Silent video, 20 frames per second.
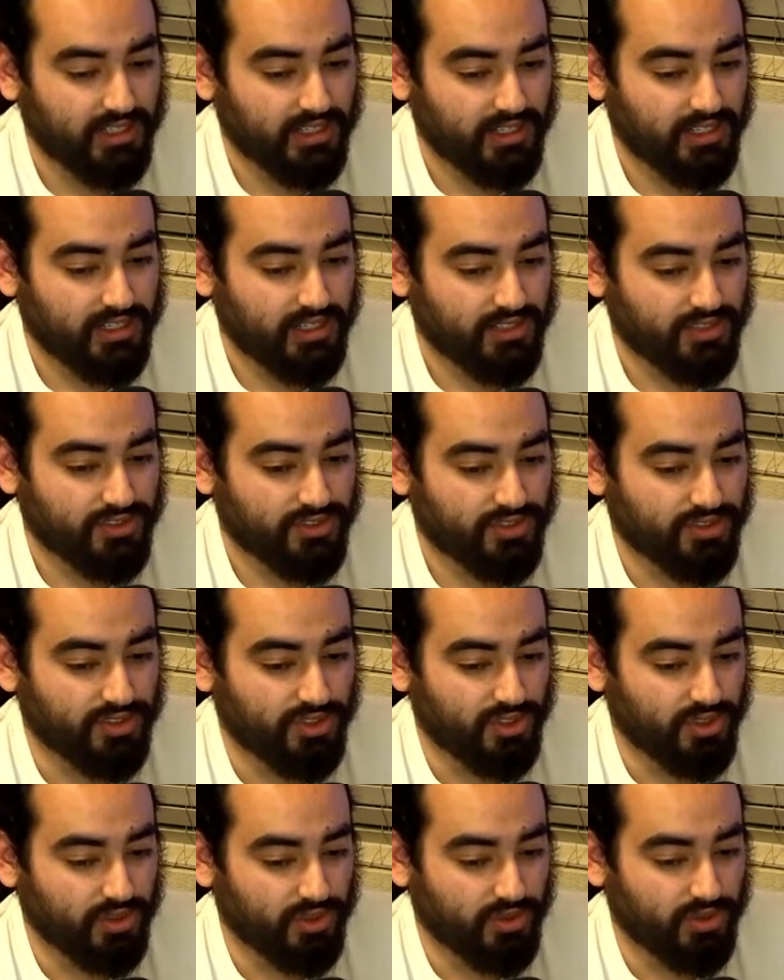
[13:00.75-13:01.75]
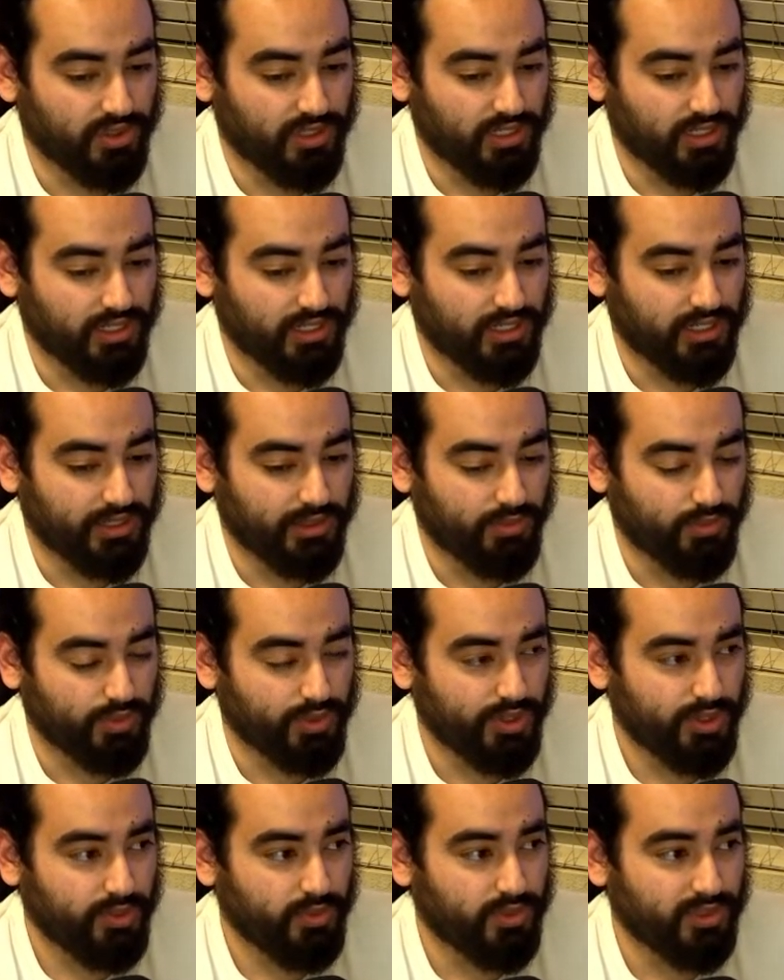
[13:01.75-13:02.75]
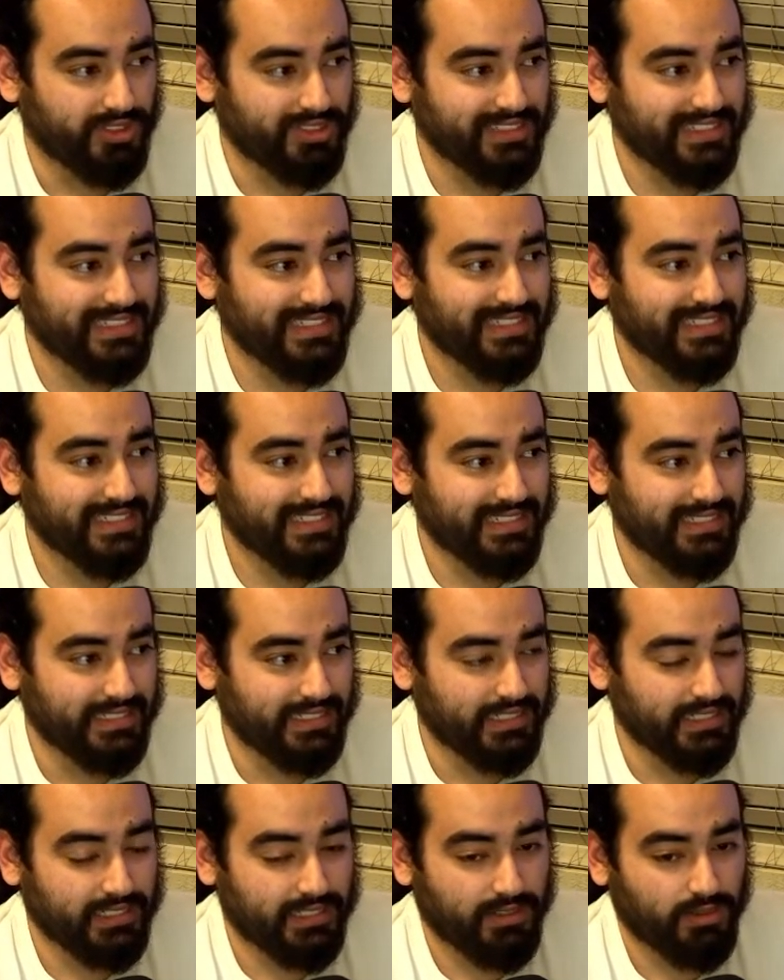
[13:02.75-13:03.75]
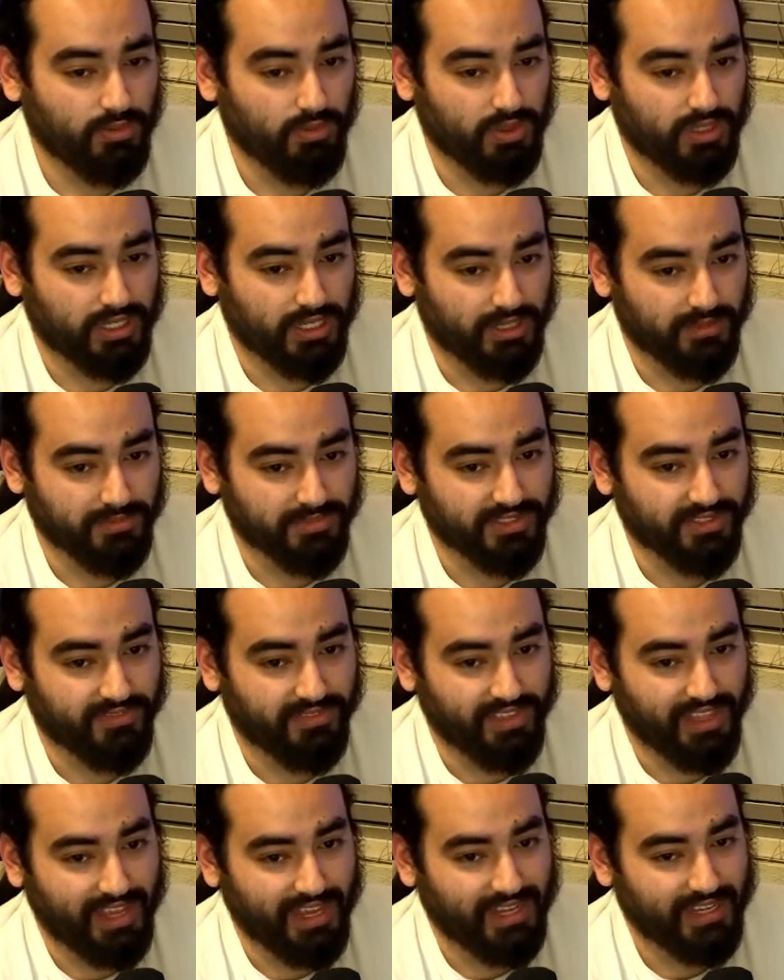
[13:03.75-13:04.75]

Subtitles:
So we will see what comes of that.